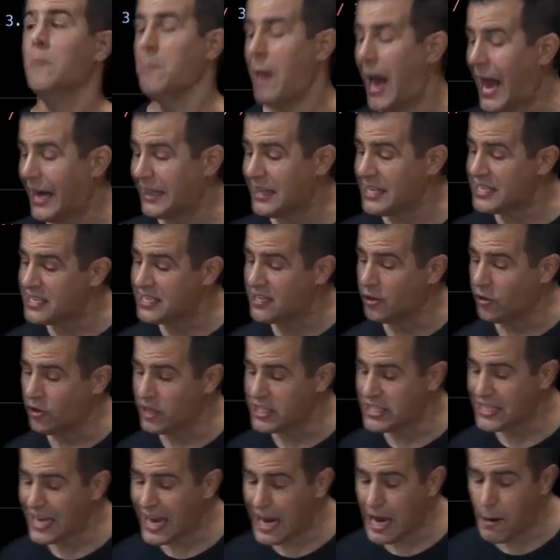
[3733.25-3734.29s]
Math is still
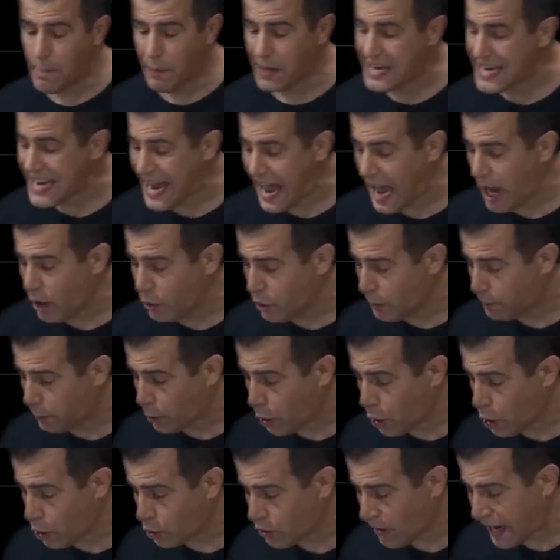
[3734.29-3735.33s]
the same, but now the
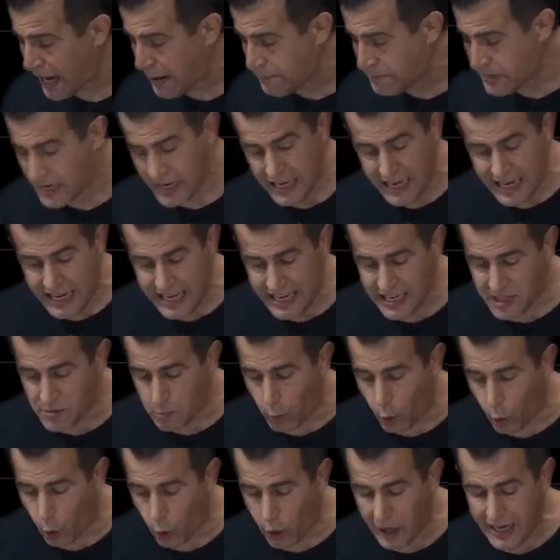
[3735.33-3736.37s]
program
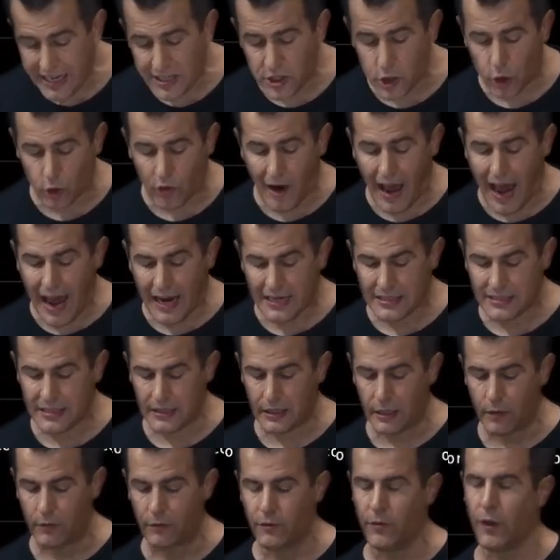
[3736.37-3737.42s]
is more
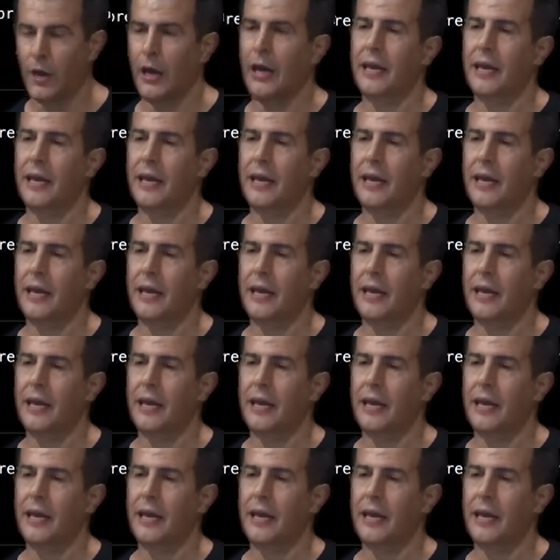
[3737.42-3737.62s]
interactive.